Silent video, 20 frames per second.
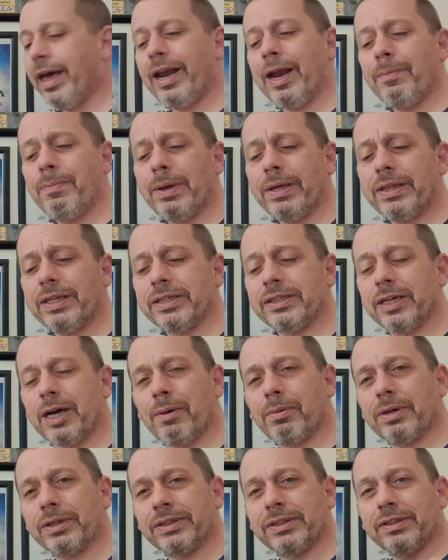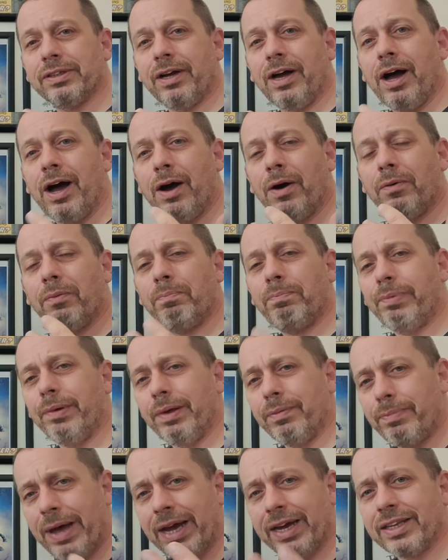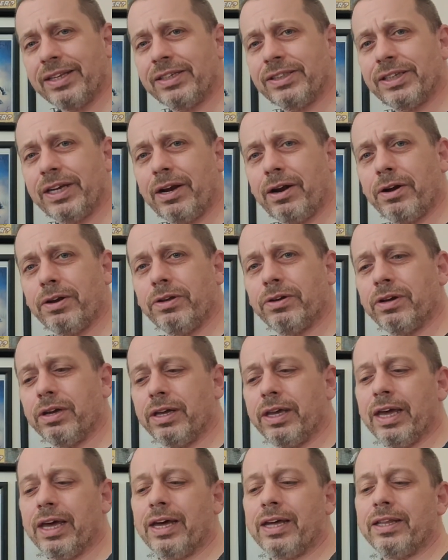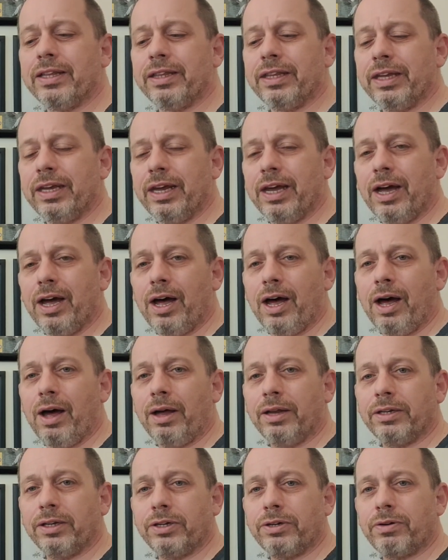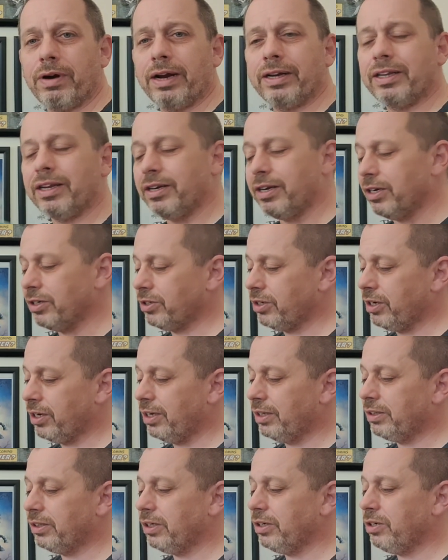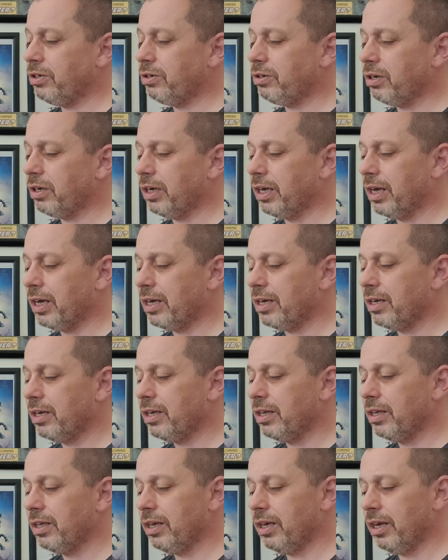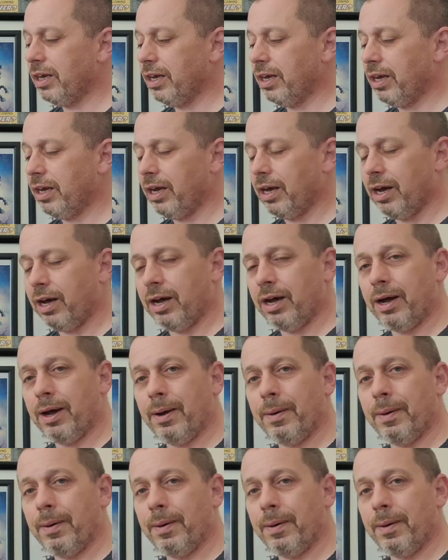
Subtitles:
And I picked these up because back in this era, you could get the direct editions, and you could get the